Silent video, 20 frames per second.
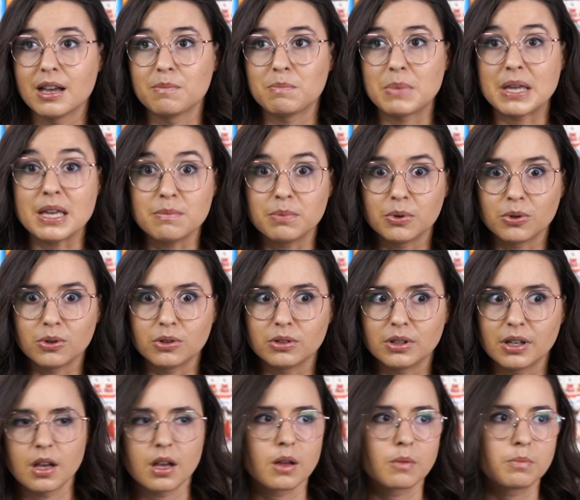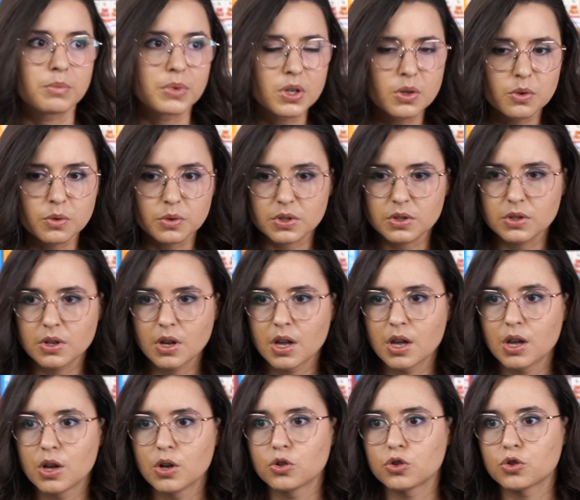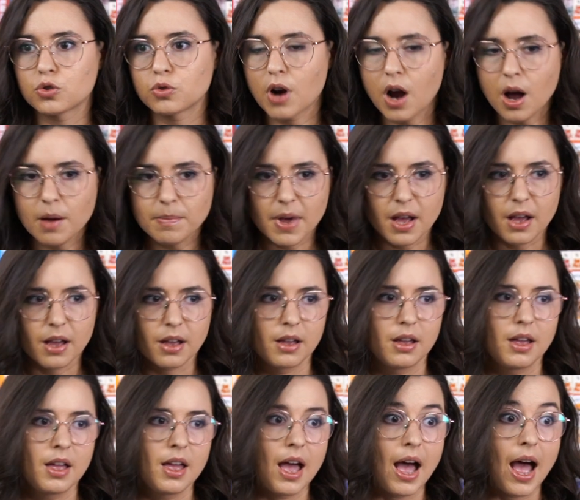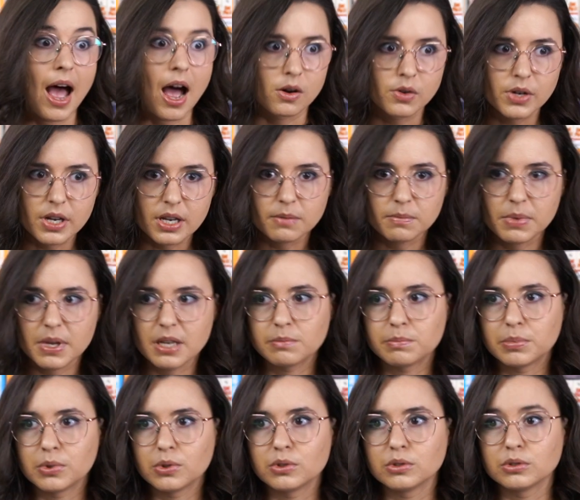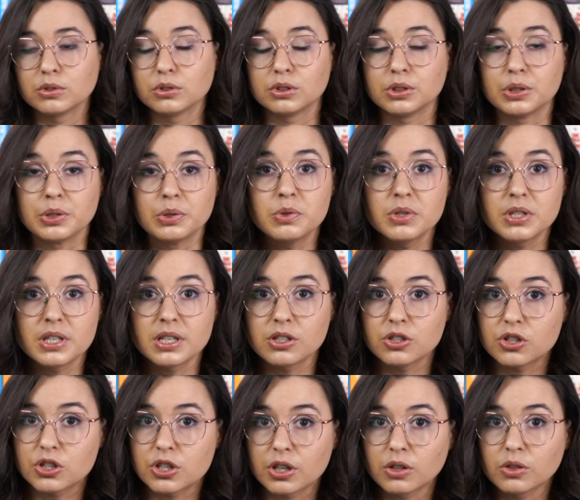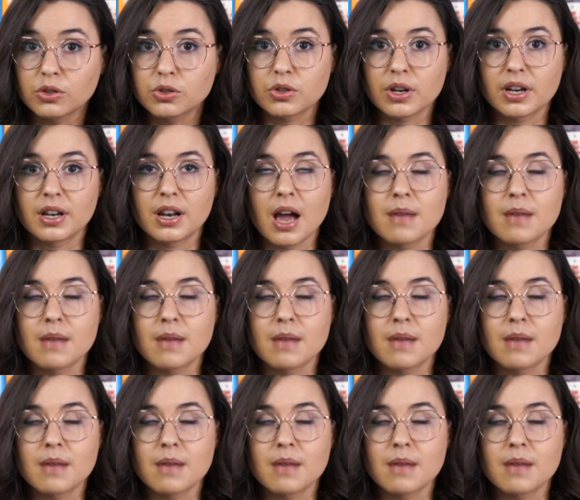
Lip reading: people, abuse, trauma, outing people, losing children.